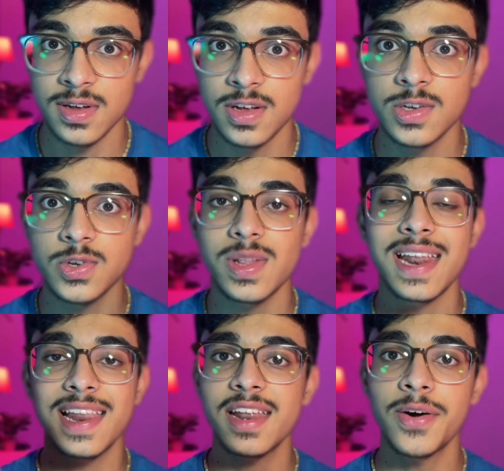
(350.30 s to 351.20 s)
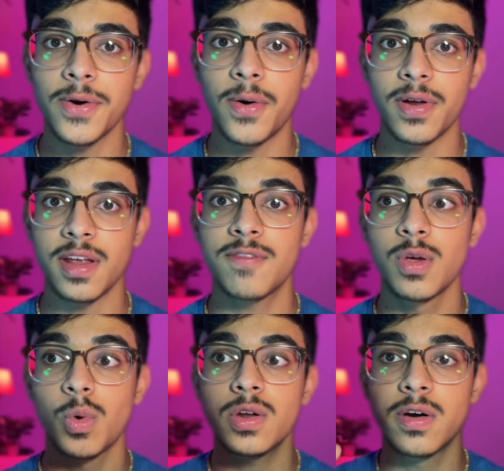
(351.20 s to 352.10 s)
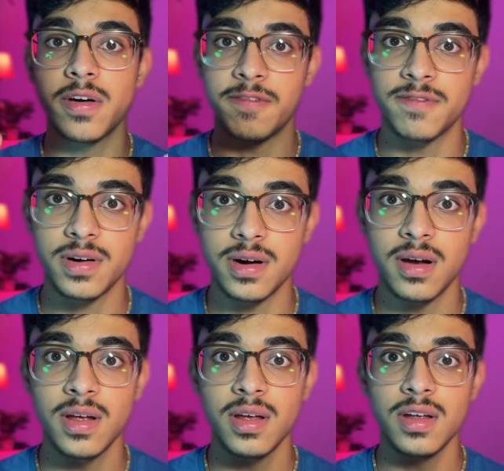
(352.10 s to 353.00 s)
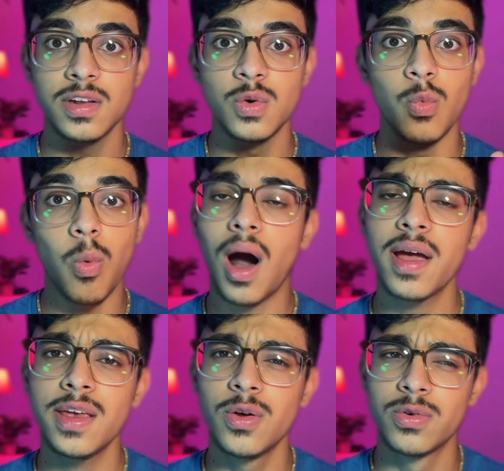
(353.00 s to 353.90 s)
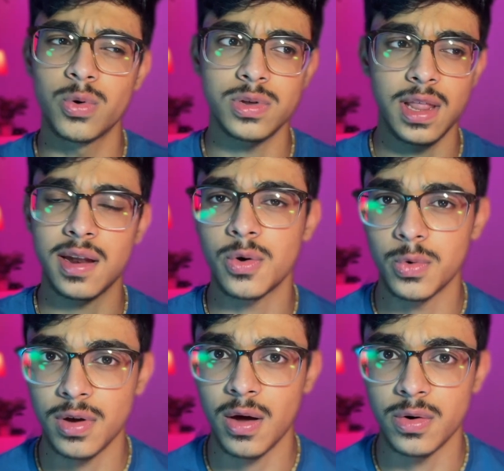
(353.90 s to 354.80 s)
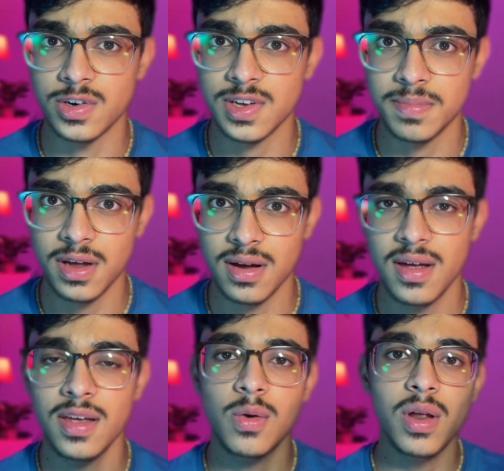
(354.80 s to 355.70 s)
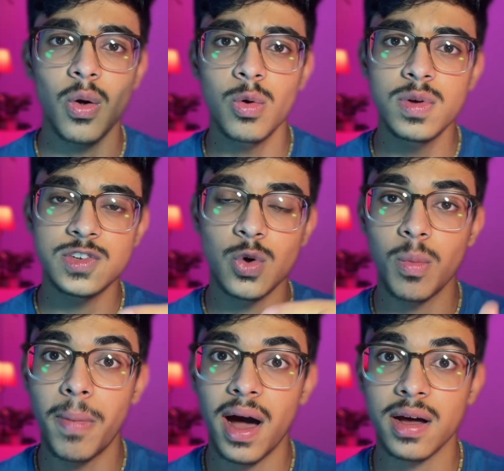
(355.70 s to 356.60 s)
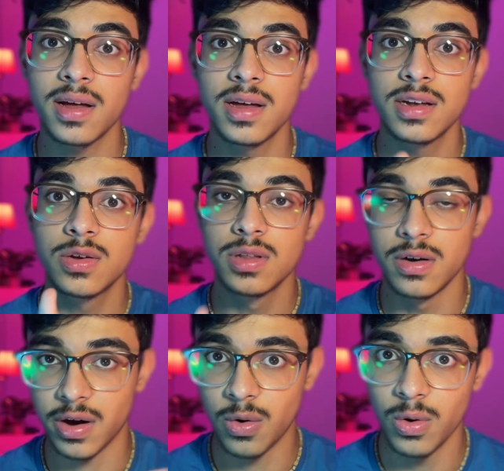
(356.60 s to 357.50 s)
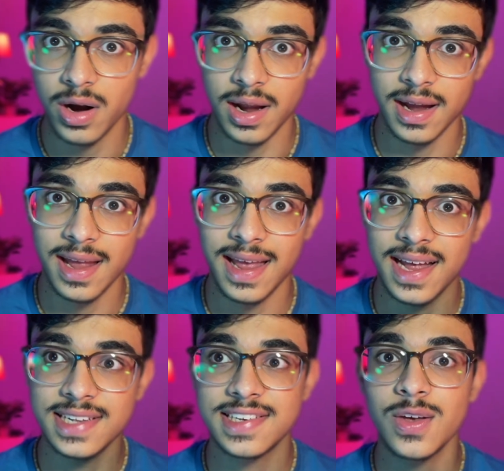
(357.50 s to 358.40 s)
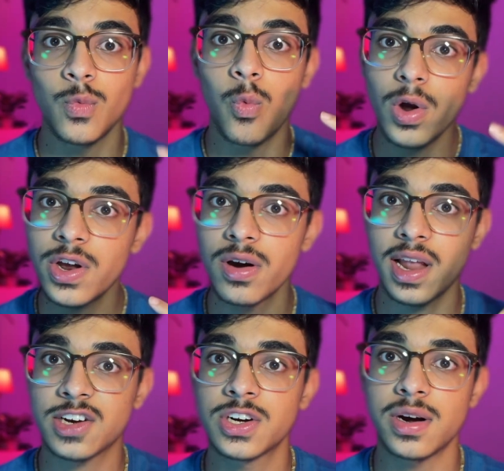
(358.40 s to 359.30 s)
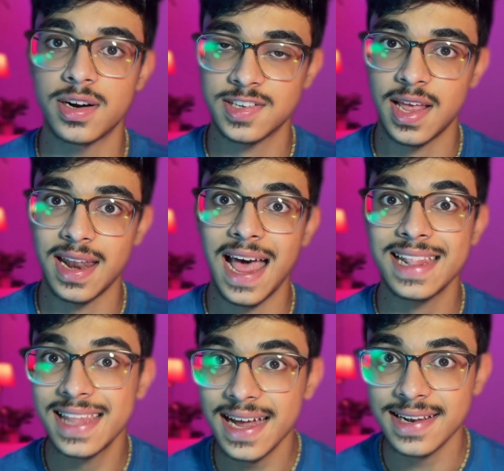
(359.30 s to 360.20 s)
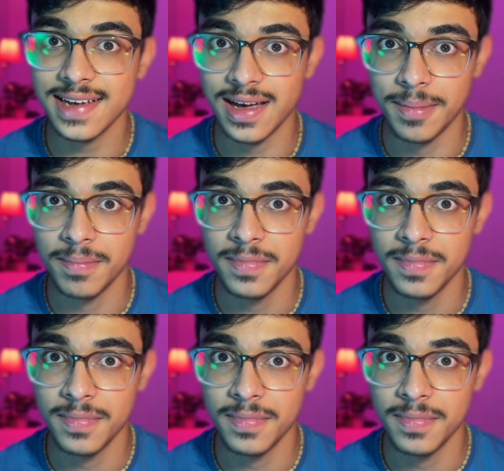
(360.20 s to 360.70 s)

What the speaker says: so that later on, if you want to refer to why you wrote that note down or something, you can always go back to the recording and see what your lecturer said at that time,